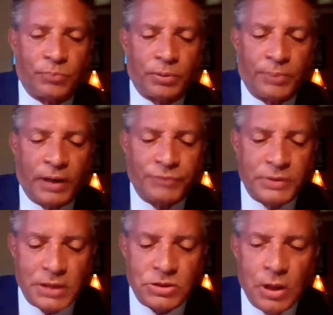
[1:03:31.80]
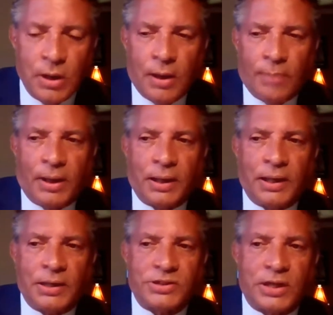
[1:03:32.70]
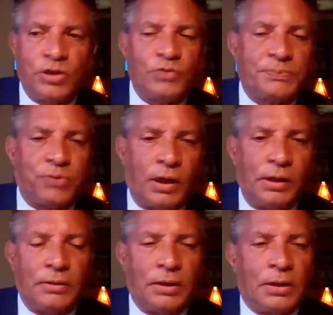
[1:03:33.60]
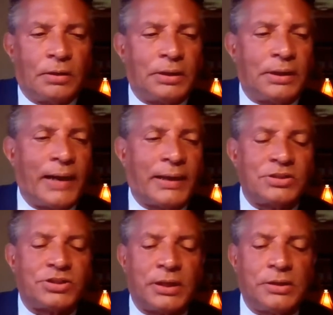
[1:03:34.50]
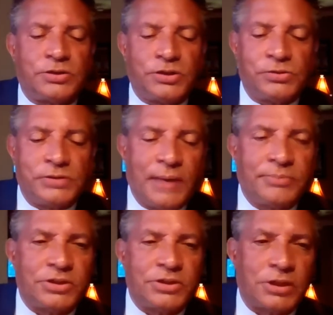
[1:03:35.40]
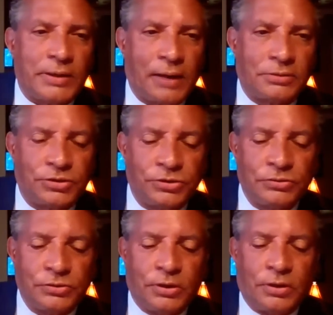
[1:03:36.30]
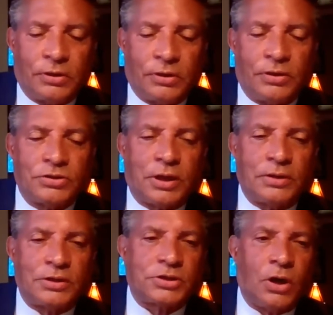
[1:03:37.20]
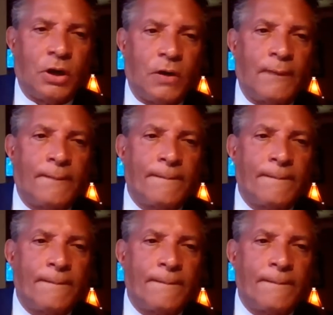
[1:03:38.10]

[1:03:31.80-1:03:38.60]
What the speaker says: prepared for this, but it is a new report that I can send to you, Deb, to send out to those on this call.